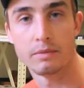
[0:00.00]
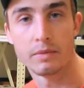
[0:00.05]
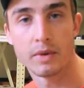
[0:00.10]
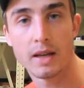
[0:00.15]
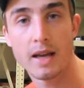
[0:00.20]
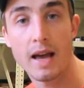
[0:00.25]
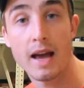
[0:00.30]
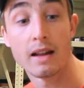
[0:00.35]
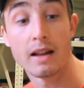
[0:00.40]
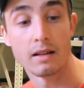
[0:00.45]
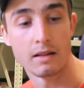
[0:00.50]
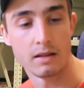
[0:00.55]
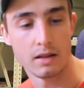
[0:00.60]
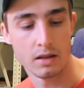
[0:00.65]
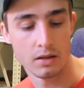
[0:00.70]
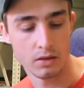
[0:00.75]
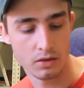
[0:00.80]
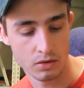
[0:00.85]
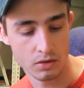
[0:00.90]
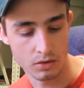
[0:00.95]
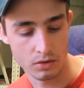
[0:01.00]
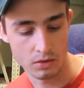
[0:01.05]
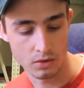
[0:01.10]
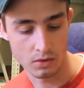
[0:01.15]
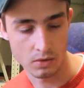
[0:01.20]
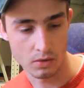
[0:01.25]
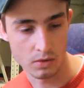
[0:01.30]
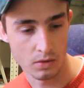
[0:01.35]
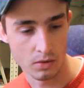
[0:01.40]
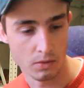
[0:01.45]
cant into
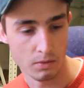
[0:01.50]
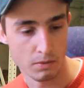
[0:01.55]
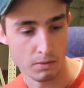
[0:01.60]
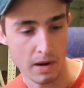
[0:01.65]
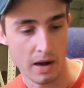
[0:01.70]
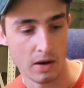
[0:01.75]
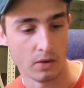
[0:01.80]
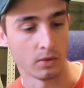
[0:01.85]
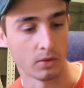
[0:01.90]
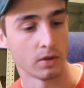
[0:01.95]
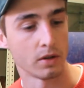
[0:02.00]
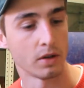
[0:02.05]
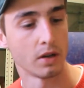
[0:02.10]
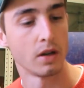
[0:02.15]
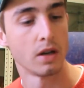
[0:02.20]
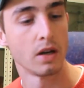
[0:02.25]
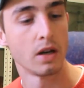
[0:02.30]
your mount,